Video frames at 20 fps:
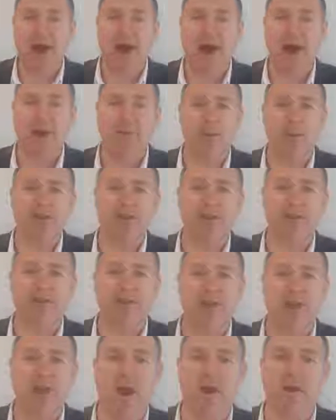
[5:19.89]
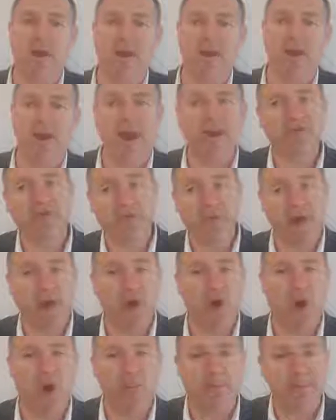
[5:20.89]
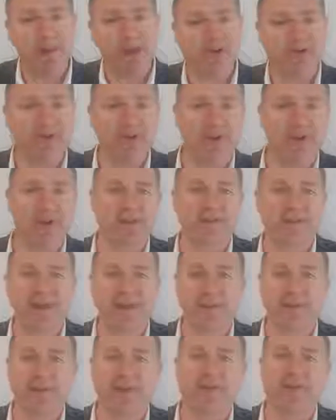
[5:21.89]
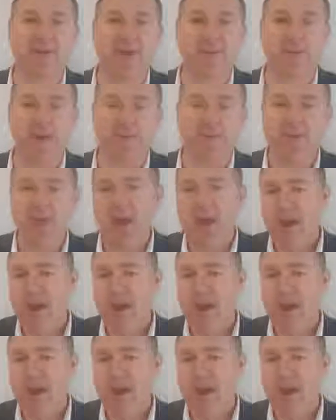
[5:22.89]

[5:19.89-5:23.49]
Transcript: Watch the video there. It goes for about 9 minutes and I dig in a bit deeper.